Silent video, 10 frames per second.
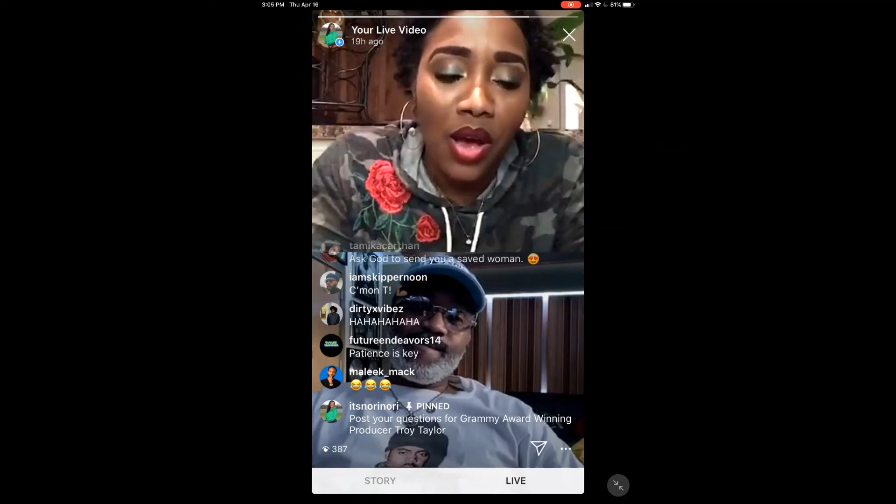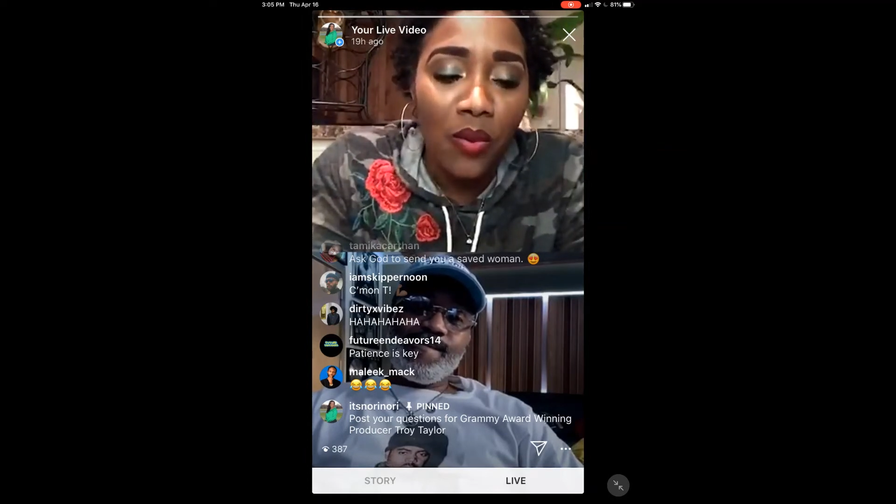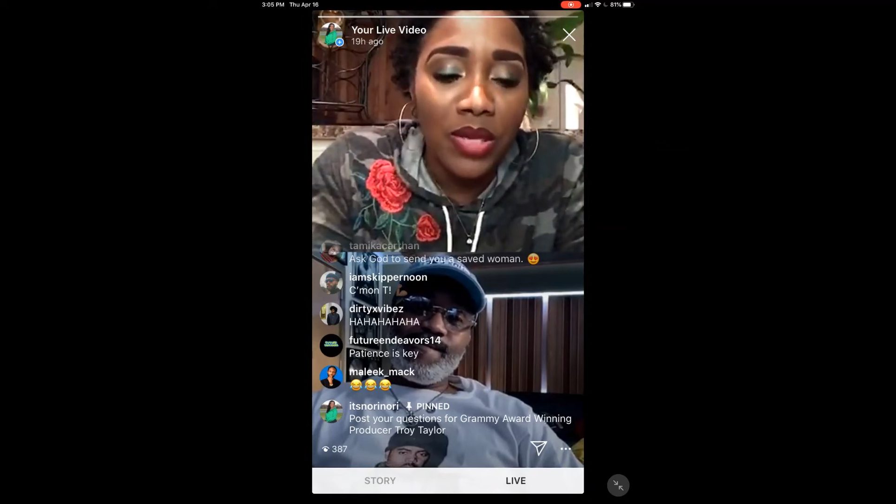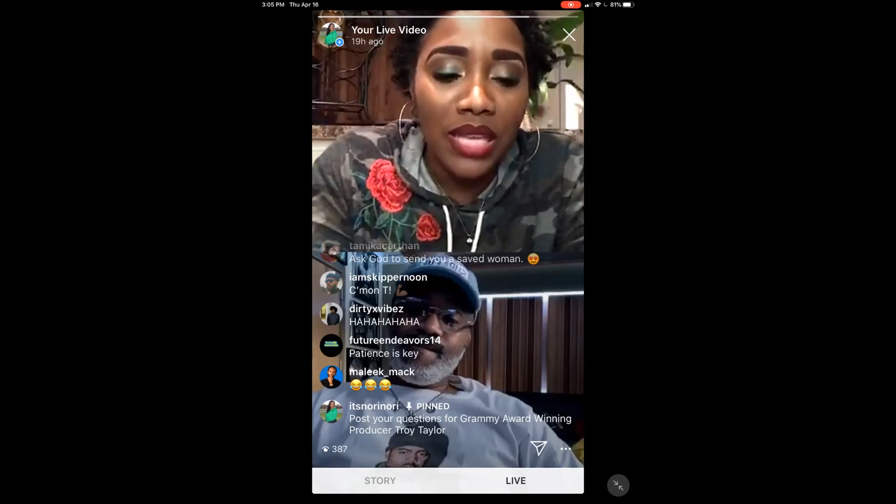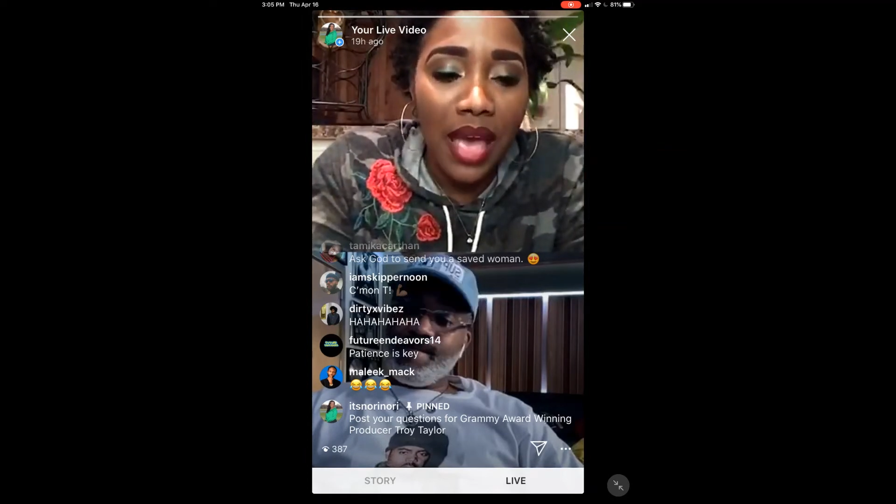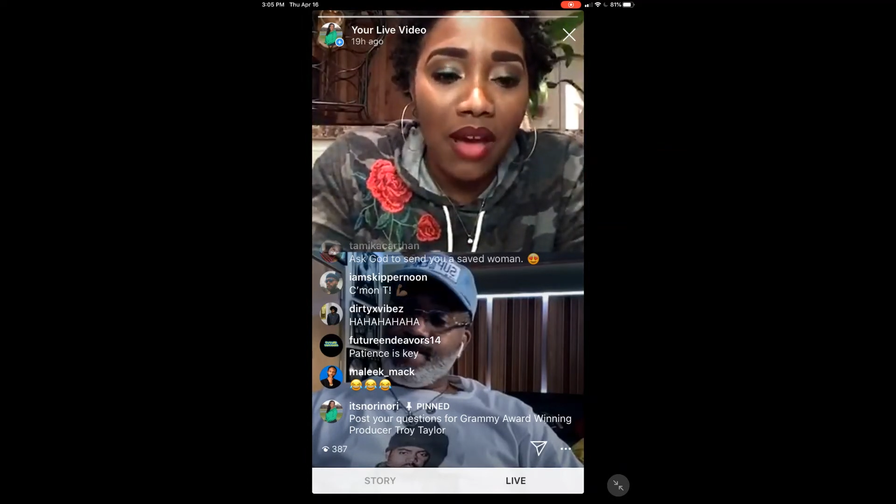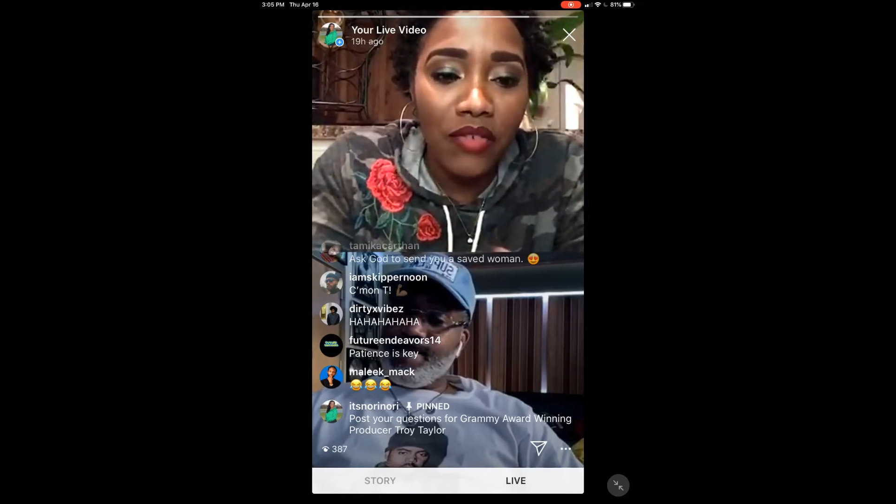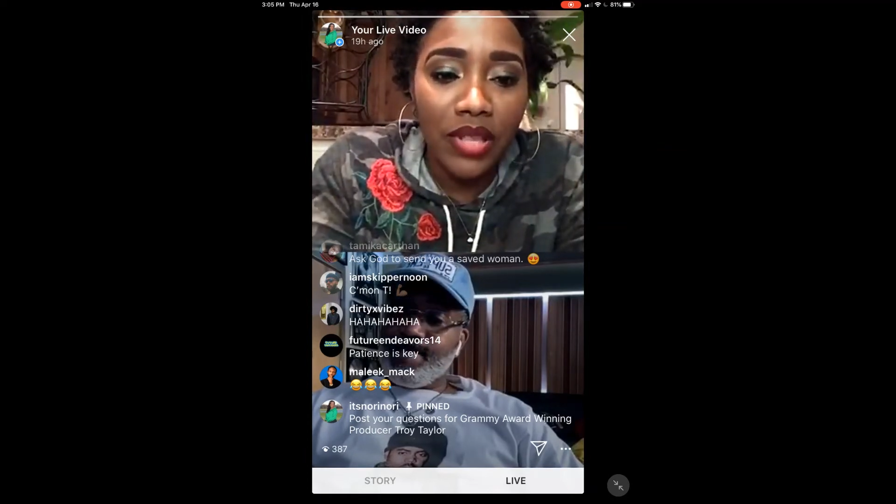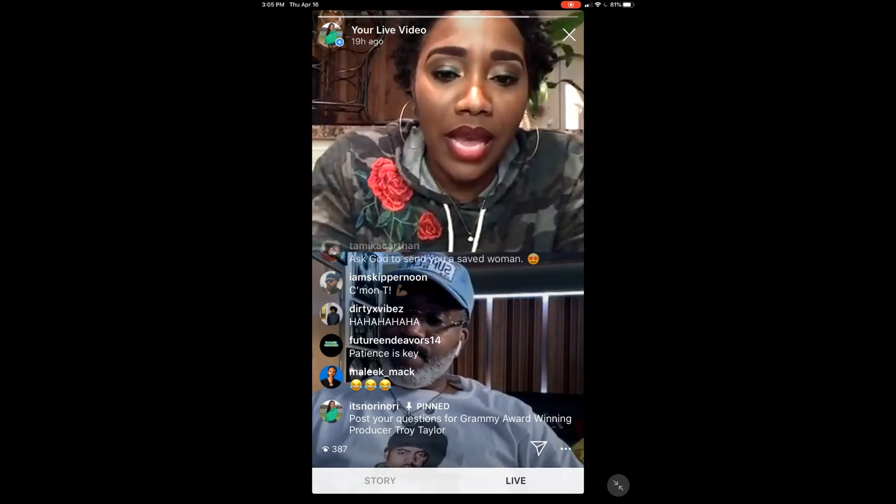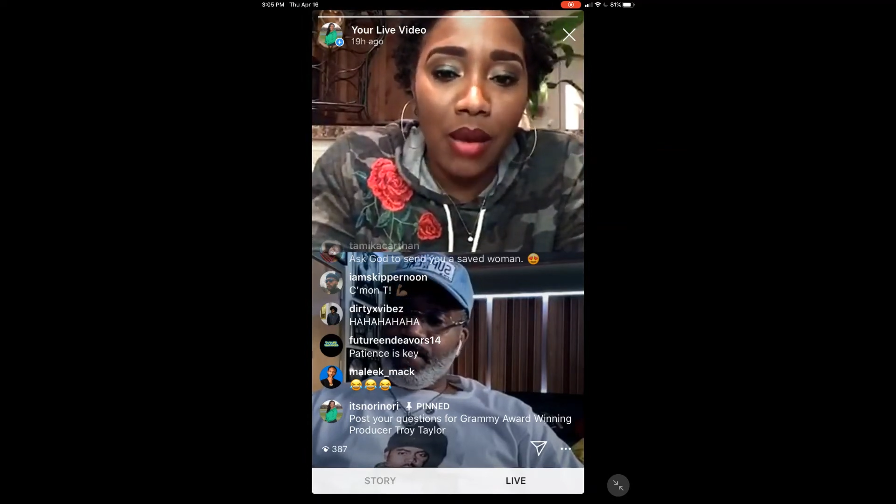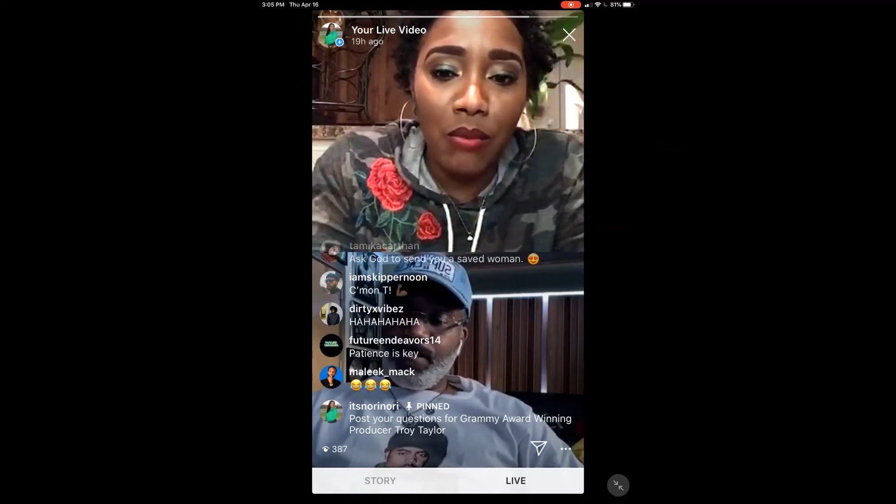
Was it ever that